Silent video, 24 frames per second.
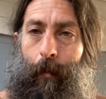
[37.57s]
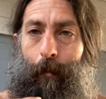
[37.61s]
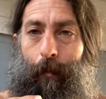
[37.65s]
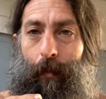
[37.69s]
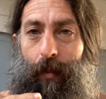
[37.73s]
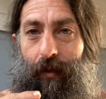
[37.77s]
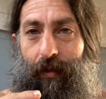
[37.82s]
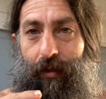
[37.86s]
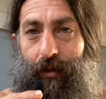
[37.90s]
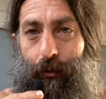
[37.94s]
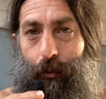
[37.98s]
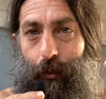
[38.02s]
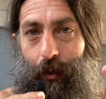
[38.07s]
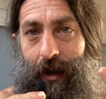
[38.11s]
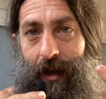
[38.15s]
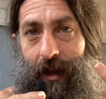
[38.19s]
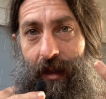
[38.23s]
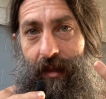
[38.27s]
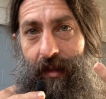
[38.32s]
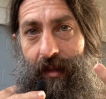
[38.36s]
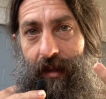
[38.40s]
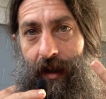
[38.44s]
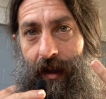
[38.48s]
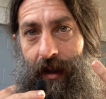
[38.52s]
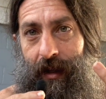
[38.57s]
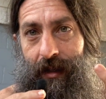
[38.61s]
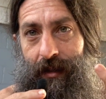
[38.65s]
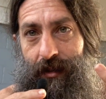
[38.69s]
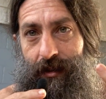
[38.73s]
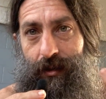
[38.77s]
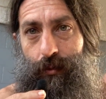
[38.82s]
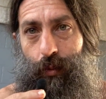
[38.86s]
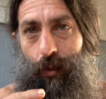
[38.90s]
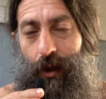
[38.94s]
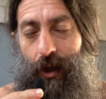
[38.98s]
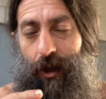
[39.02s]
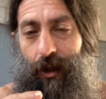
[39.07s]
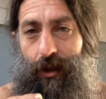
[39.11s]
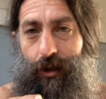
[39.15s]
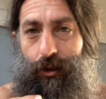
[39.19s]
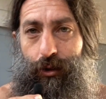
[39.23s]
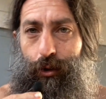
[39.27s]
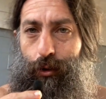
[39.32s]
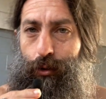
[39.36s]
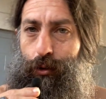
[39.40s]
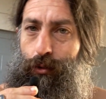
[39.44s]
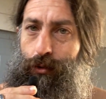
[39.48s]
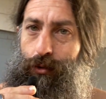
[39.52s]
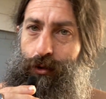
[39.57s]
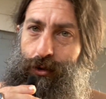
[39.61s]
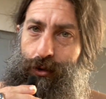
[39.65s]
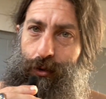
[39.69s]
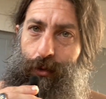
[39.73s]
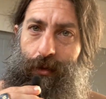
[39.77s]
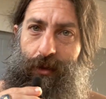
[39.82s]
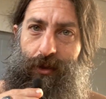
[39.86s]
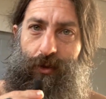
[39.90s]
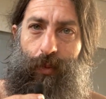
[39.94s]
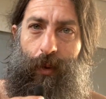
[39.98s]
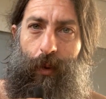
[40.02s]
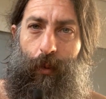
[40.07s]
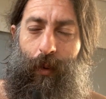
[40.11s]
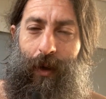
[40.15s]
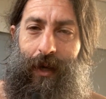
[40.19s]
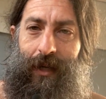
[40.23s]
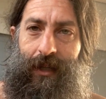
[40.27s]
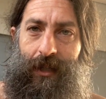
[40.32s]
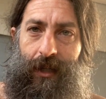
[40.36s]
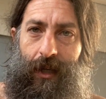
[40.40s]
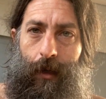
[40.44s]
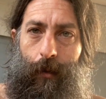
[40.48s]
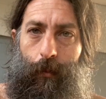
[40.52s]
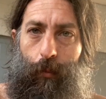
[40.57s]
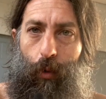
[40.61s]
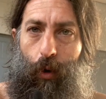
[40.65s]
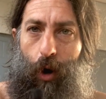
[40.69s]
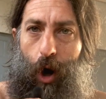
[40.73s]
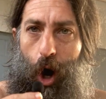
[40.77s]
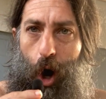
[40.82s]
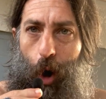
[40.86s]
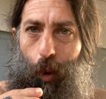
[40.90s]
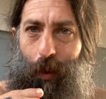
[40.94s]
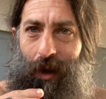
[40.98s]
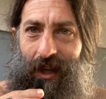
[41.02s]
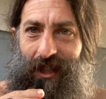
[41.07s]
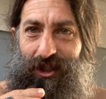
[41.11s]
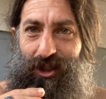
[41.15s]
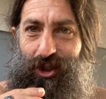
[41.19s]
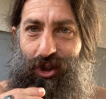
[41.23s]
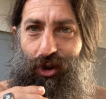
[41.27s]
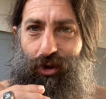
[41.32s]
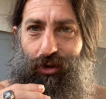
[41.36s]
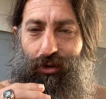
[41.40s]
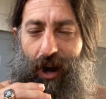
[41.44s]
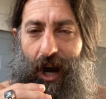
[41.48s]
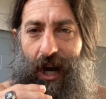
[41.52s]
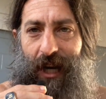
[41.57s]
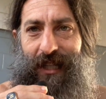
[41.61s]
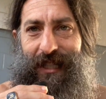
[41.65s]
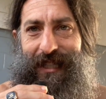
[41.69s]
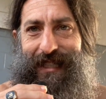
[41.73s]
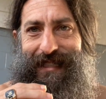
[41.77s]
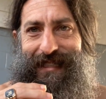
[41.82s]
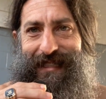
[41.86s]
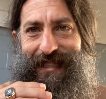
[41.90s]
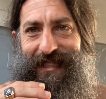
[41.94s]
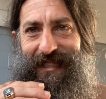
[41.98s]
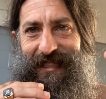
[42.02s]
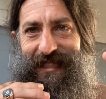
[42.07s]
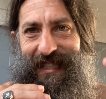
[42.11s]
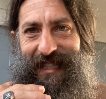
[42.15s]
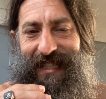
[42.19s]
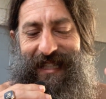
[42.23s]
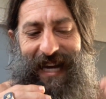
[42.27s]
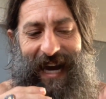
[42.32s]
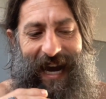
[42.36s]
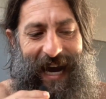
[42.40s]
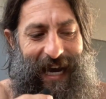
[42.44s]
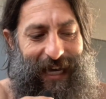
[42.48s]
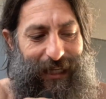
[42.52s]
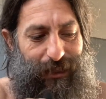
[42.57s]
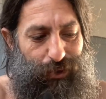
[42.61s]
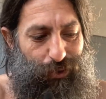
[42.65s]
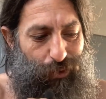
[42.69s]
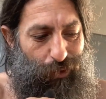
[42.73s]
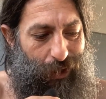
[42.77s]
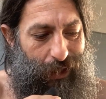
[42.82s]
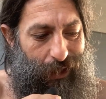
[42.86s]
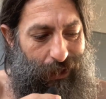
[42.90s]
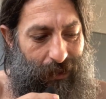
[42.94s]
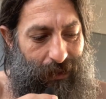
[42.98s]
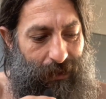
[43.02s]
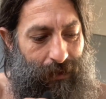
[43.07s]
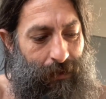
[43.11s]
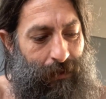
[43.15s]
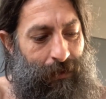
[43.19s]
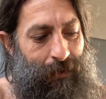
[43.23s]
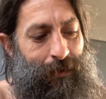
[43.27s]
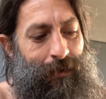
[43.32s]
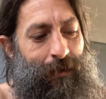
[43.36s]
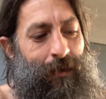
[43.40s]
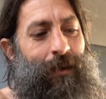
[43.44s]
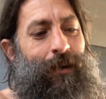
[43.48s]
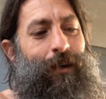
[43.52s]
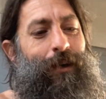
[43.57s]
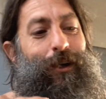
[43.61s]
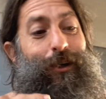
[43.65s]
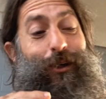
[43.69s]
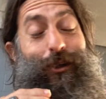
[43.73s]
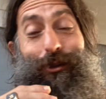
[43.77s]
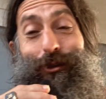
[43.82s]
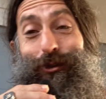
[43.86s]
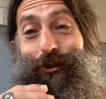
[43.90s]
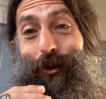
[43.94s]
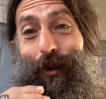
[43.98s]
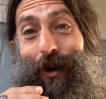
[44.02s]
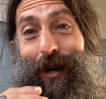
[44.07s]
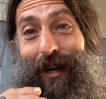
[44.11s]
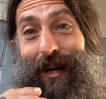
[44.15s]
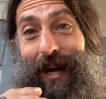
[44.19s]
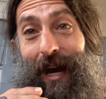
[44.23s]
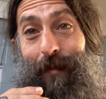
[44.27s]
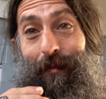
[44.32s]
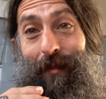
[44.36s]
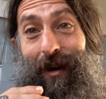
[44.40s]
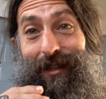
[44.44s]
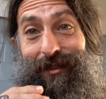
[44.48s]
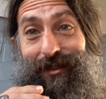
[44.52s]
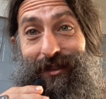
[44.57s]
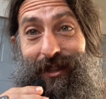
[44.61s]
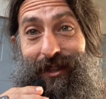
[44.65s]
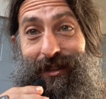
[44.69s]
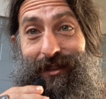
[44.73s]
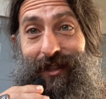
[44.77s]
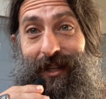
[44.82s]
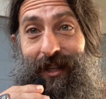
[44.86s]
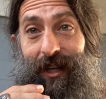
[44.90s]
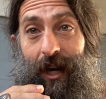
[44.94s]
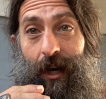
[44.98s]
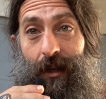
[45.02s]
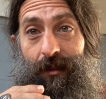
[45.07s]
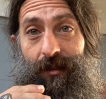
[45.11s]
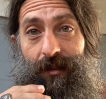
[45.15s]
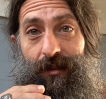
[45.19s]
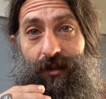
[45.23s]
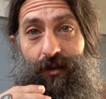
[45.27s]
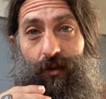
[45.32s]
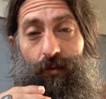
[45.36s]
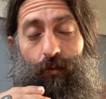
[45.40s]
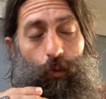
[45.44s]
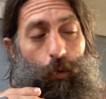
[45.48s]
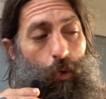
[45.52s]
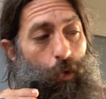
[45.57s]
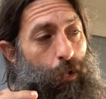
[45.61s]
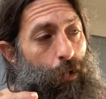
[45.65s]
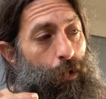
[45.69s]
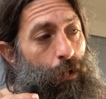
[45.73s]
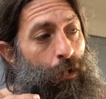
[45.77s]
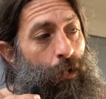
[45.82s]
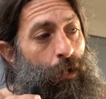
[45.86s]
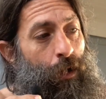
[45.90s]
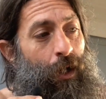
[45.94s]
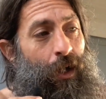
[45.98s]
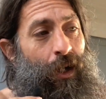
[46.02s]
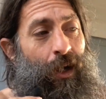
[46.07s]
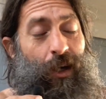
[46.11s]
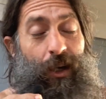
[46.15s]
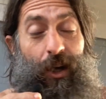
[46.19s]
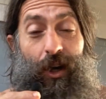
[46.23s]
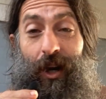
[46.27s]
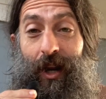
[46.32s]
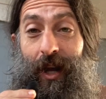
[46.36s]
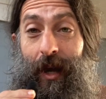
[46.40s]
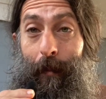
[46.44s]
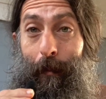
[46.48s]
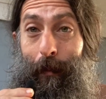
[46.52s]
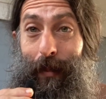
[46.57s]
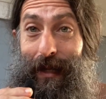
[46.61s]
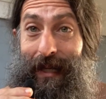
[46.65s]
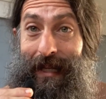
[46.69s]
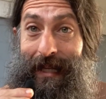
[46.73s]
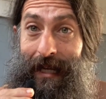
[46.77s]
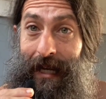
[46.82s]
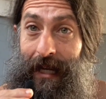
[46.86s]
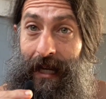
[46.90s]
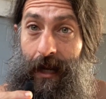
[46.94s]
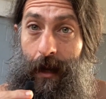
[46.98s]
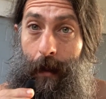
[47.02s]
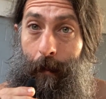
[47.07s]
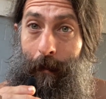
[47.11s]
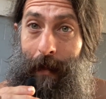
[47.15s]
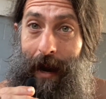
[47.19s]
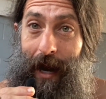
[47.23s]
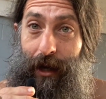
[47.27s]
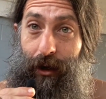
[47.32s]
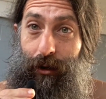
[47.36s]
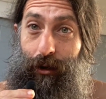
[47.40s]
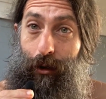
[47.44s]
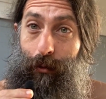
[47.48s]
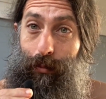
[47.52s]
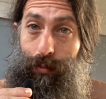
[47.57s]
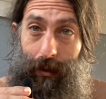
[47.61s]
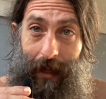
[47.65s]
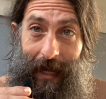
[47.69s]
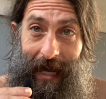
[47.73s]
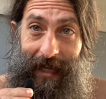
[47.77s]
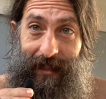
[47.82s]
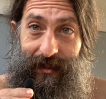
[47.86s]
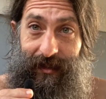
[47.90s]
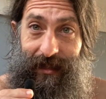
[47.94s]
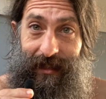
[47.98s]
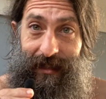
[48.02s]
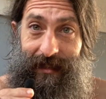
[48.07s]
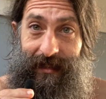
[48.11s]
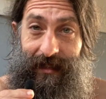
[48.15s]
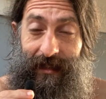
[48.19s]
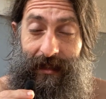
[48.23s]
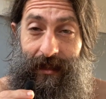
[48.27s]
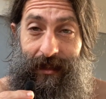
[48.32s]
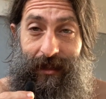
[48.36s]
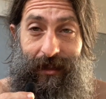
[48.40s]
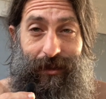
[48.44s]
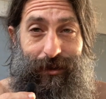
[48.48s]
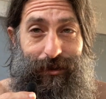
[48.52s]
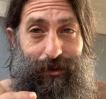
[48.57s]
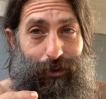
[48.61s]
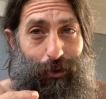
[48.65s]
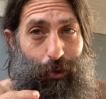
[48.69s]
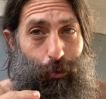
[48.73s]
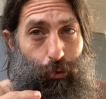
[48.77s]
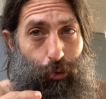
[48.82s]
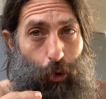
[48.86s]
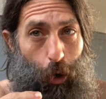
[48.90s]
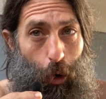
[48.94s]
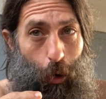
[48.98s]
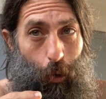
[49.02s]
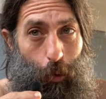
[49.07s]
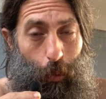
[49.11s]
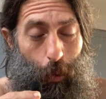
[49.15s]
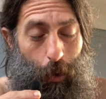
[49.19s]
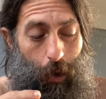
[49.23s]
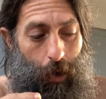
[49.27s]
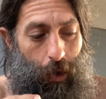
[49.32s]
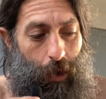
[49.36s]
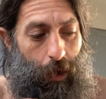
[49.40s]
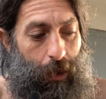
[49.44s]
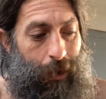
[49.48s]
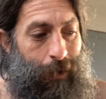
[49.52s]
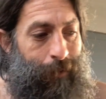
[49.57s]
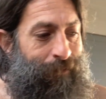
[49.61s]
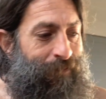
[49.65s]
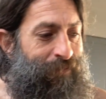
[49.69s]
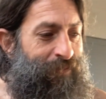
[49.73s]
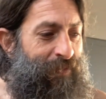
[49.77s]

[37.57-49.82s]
But three things we're going to do as soon as we wake up. We're always chronically dehydrated. So I got my 16 ounces of water. You get plenty of microplastics in this, so don't worry.